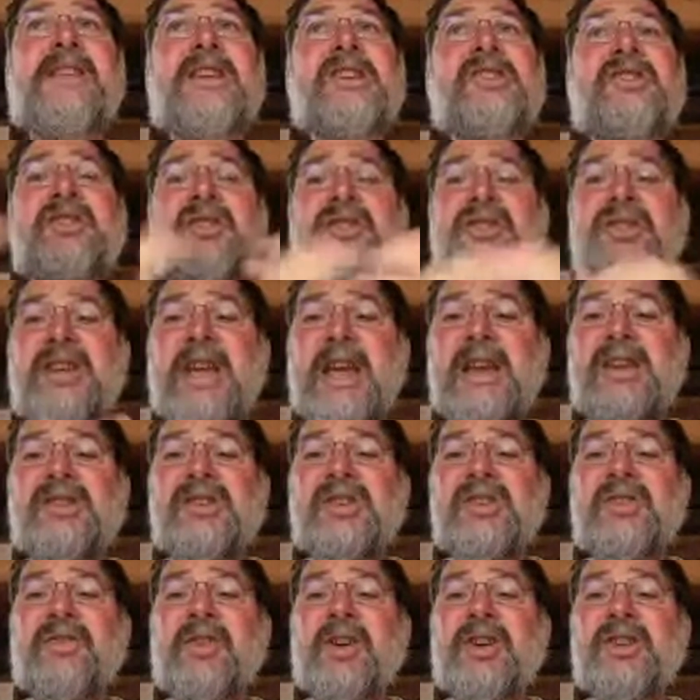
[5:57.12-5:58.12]
these use
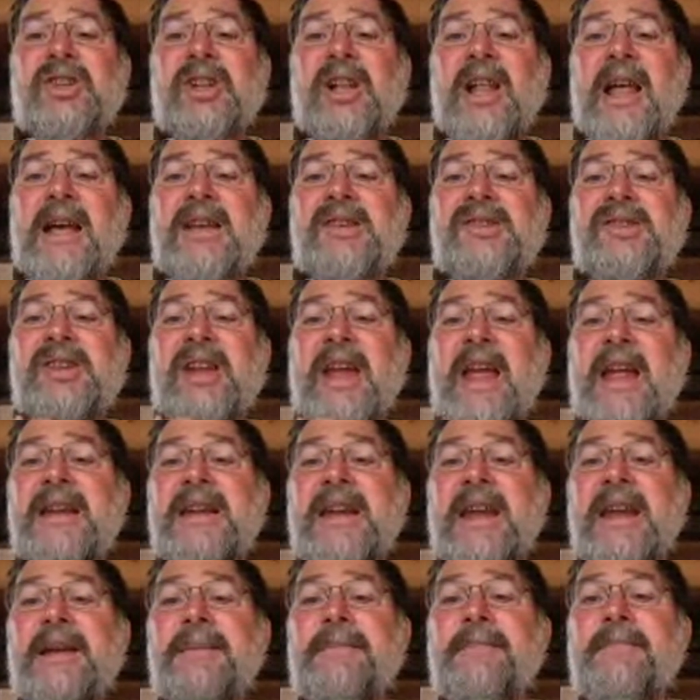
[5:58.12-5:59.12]
cases first-class
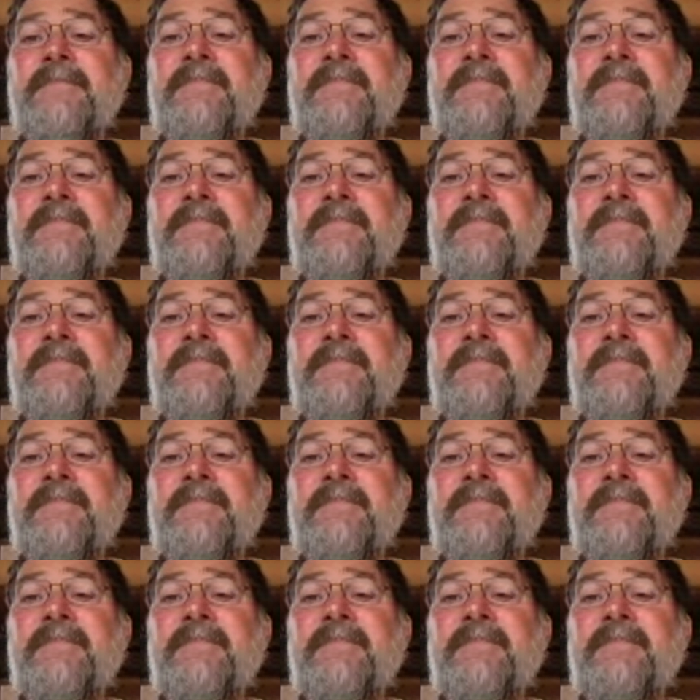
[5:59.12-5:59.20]
standing.